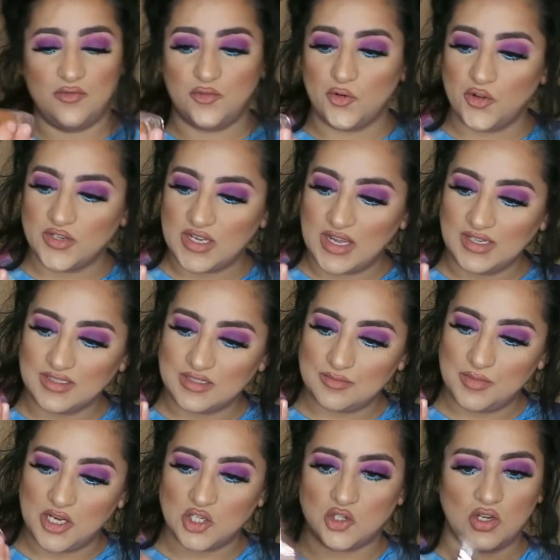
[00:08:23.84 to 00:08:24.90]
Aphrodite
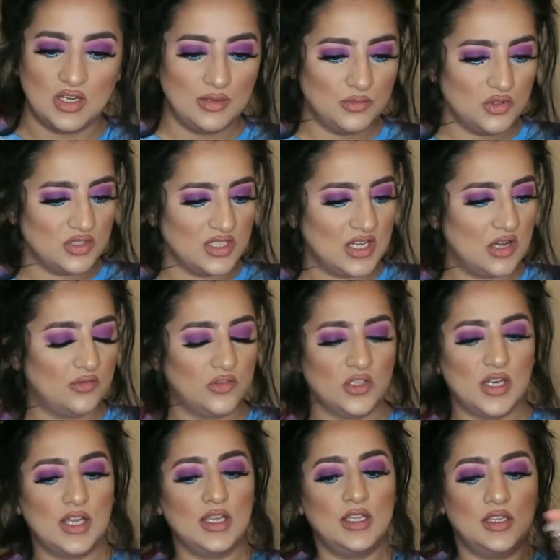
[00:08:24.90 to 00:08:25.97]
make sure I am using
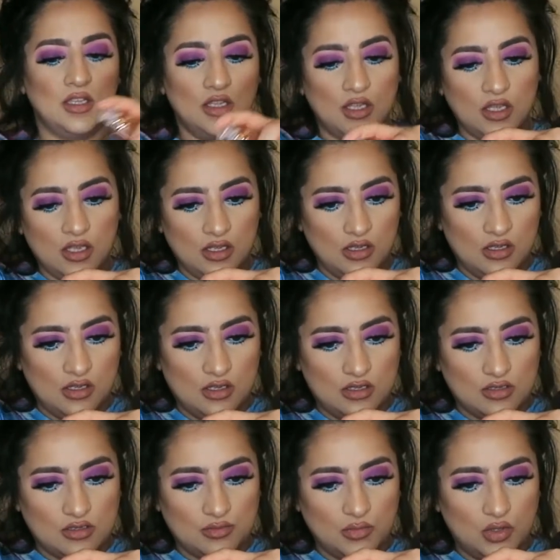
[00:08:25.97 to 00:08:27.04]
Aphrodite.
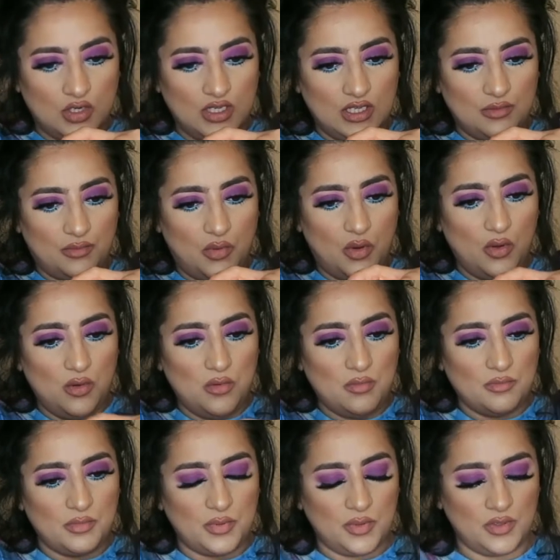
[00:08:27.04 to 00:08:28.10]
Small little
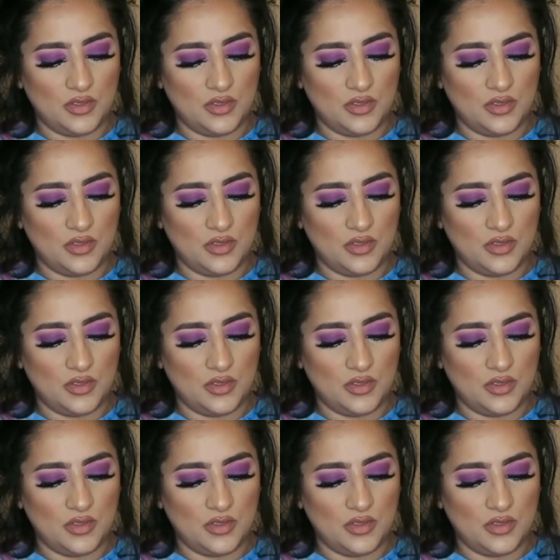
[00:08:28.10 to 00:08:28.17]
pump.